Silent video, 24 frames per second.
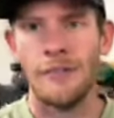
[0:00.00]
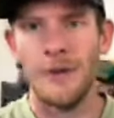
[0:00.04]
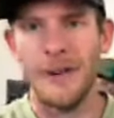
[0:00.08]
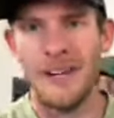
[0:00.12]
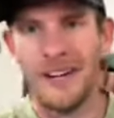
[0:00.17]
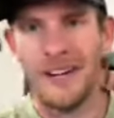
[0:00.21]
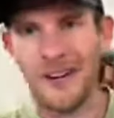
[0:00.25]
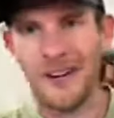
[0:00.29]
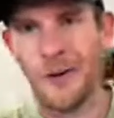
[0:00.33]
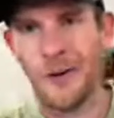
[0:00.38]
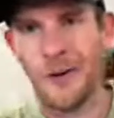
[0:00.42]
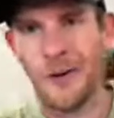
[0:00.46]
Been
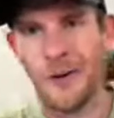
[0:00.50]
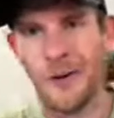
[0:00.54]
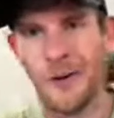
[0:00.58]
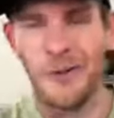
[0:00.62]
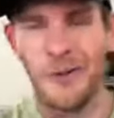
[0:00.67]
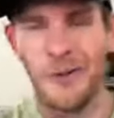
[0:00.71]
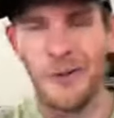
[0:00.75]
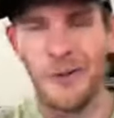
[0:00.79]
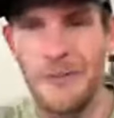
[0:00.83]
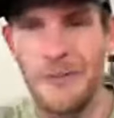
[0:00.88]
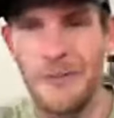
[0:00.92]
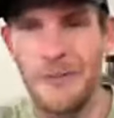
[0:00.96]

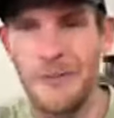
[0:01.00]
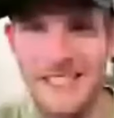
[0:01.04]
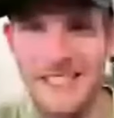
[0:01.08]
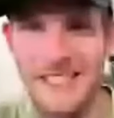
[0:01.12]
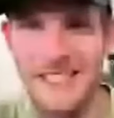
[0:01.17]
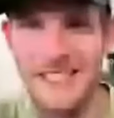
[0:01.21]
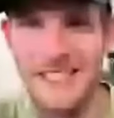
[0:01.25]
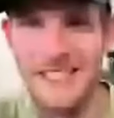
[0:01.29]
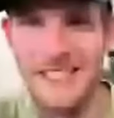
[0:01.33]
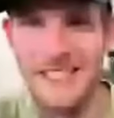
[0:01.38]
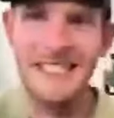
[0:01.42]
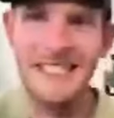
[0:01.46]
incredibly busy.
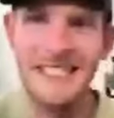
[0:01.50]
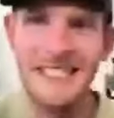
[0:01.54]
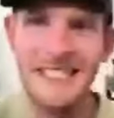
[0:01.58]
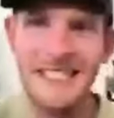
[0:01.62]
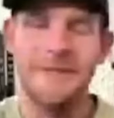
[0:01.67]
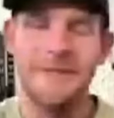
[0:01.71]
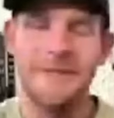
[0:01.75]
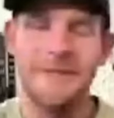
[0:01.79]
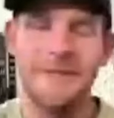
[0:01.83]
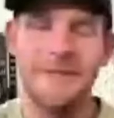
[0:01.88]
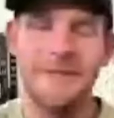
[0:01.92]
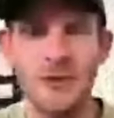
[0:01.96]
This is my
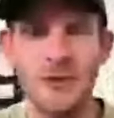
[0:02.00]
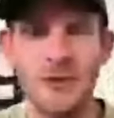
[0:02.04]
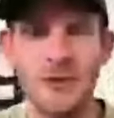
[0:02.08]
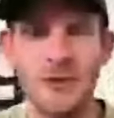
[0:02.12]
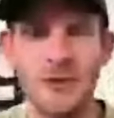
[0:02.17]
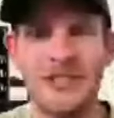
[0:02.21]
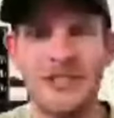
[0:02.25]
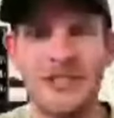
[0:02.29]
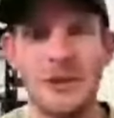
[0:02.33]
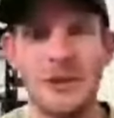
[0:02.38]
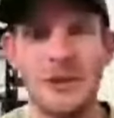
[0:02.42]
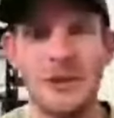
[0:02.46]
first
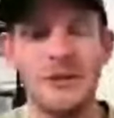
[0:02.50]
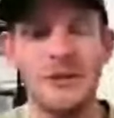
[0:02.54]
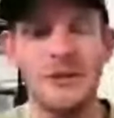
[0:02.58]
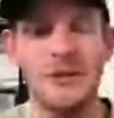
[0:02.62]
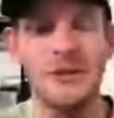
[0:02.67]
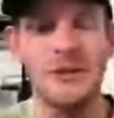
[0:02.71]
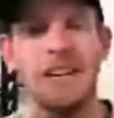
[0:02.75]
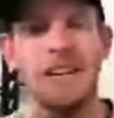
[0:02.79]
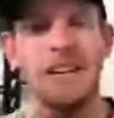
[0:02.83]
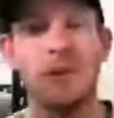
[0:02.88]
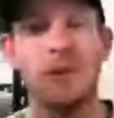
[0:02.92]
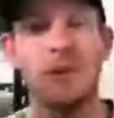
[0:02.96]
what sold
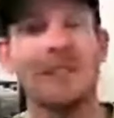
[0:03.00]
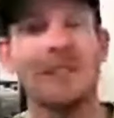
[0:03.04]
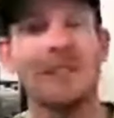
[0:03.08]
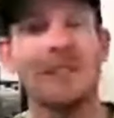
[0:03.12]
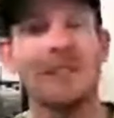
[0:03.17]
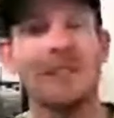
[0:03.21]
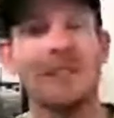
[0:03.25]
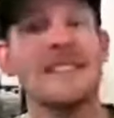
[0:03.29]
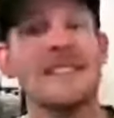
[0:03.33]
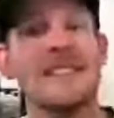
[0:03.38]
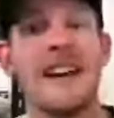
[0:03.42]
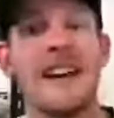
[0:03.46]
video
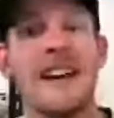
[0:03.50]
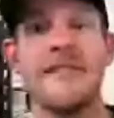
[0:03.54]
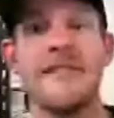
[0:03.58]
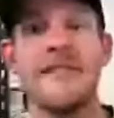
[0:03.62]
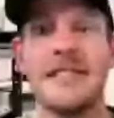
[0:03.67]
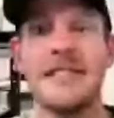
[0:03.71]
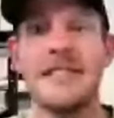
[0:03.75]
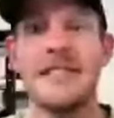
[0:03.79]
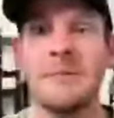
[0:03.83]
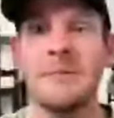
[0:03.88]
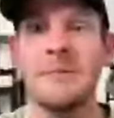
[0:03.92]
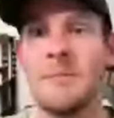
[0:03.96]
since I've
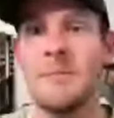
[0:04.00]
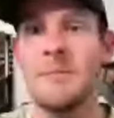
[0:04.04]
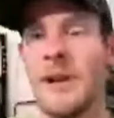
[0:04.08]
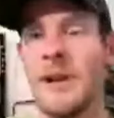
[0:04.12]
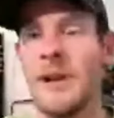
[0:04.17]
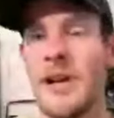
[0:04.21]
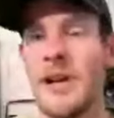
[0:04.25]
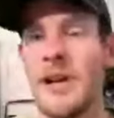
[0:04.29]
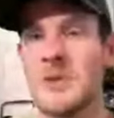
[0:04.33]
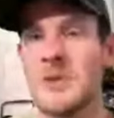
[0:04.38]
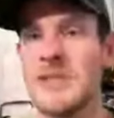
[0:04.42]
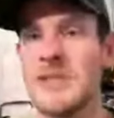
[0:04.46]
dipped
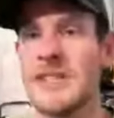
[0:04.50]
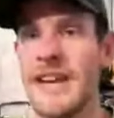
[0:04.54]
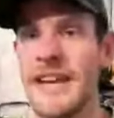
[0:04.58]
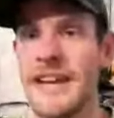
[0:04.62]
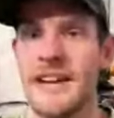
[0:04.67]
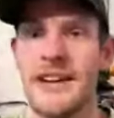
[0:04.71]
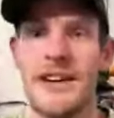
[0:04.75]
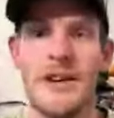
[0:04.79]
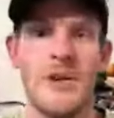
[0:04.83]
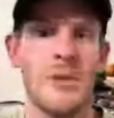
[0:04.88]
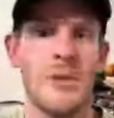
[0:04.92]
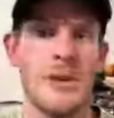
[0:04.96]
below
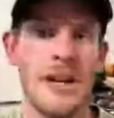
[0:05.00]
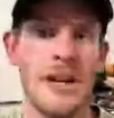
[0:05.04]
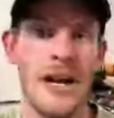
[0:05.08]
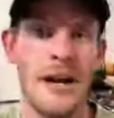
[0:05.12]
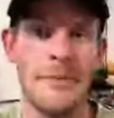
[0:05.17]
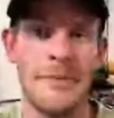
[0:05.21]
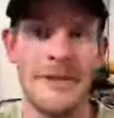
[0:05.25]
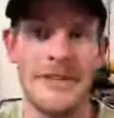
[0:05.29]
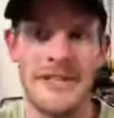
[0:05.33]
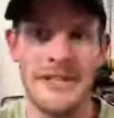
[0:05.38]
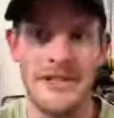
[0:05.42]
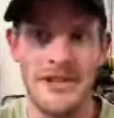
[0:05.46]
standard. We'll
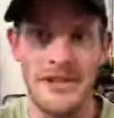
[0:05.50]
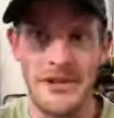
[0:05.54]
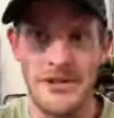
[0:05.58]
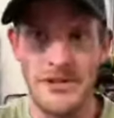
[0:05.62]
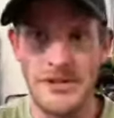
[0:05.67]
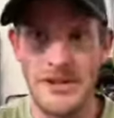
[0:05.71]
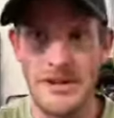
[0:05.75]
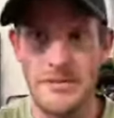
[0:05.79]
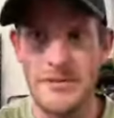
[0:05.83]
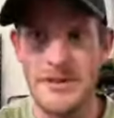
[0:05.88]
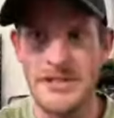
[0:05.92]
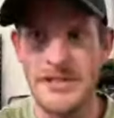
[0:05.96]
hop into
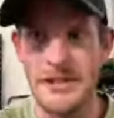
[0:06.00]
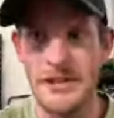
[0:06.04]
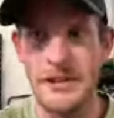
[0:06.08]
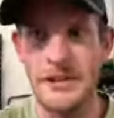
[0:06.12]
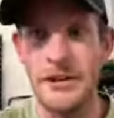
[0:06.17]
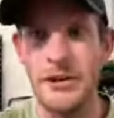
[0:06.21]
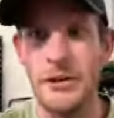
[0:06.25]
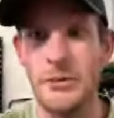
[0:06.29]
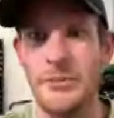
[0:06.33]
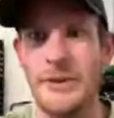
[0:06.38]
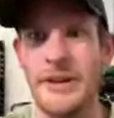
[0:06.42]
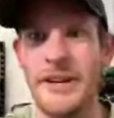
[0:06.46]
those numbers a
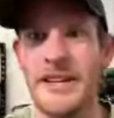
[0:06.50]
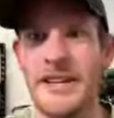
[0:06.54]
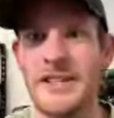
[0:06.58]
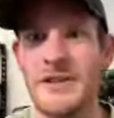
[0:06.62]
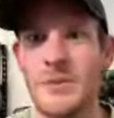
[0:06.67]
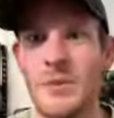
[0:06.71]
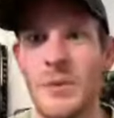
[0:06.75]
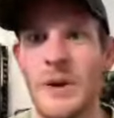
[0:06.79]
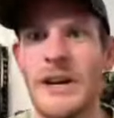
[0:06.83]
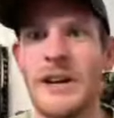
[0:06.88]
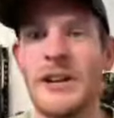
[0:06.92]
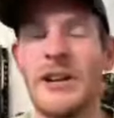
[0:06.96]
little bit
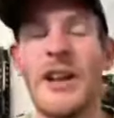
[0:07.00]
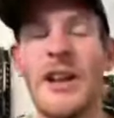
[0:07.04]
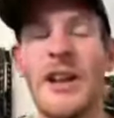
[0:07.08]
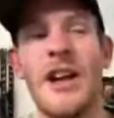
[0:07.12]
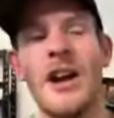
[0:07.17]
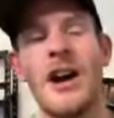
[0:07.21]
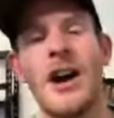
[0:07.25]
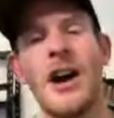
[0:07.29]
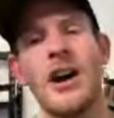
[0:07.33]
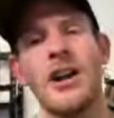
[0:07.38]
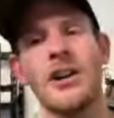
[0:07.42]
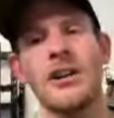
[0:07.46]
as well.
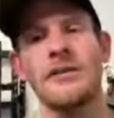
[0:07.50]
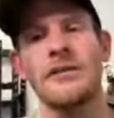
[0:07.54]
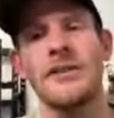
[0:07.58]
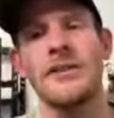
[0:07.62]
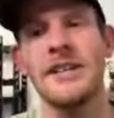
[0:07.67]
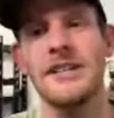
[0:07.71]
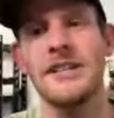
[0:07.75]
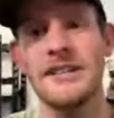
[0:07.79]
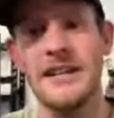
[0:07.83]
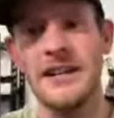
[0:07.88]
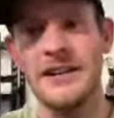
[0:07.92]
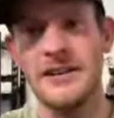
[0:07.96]
All of
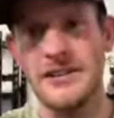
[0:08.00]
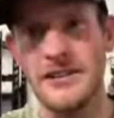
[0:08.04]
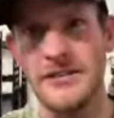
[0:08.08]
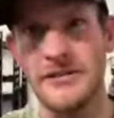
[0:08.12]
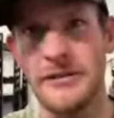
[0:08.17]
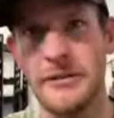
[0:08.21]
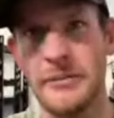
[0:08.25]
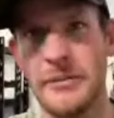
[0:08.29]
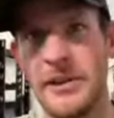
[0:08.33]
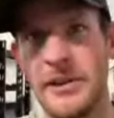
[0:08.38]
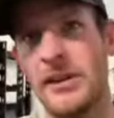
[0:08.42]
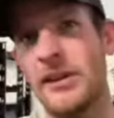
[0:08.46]
these sales are
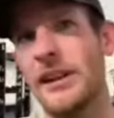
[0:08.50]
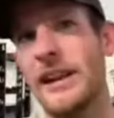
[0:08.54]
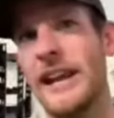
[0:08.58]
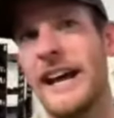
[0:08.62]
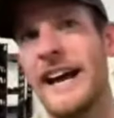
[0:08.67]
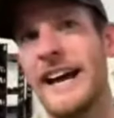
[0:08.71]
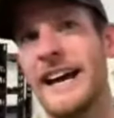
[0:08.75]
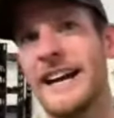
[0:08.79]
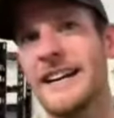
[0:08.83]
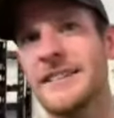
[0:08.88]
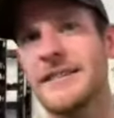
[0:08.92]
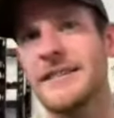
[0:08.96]
from the
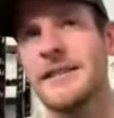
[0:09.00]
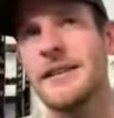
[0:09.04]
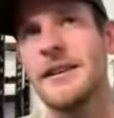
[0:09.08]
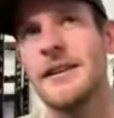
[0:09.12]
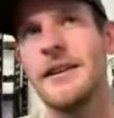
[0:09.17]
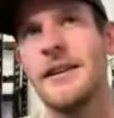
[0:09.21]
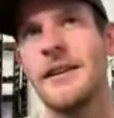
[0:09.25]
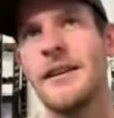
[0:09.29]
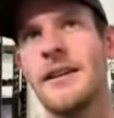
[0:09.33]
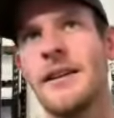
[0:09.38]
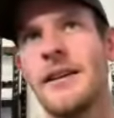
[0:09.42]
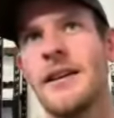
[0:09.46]
last
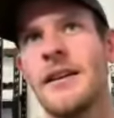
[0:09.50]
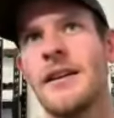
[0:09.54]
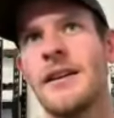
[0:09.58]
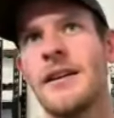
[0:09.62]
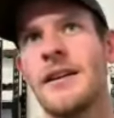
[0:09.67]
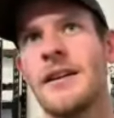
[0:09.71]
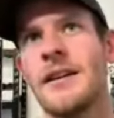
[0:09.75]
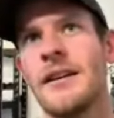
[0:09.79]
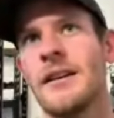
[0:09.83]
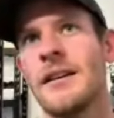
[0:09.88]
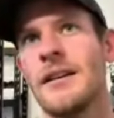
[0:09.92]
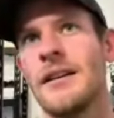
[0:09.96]

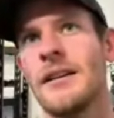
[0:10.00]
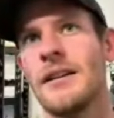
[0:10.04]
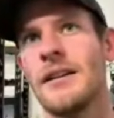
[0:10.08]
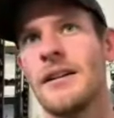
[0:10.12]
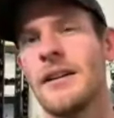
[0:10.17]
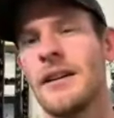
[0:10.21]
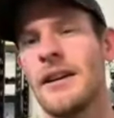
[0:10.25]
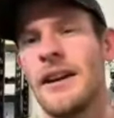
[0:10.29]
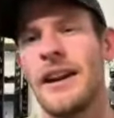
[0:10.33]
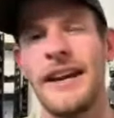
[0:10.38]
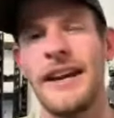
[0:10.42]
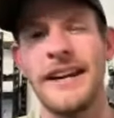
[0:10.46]

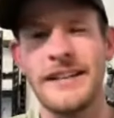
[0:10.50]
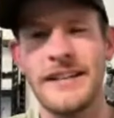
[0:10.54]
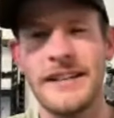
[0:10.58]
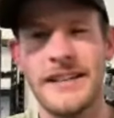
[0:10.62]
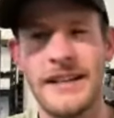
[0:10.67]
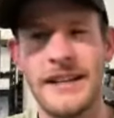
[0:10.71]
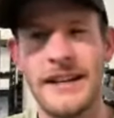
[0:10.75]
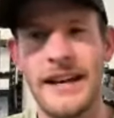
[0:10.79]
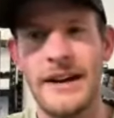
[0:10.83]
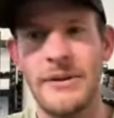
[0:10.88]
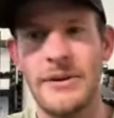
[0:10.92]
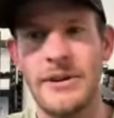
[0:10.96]

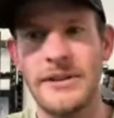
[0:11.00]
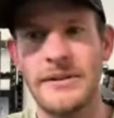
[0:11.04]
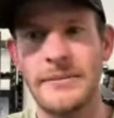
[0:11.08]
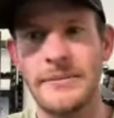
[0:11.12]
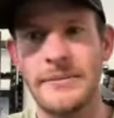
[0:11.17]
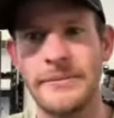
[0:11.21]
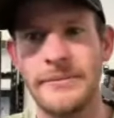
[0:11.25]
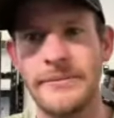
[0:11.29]
19 hours.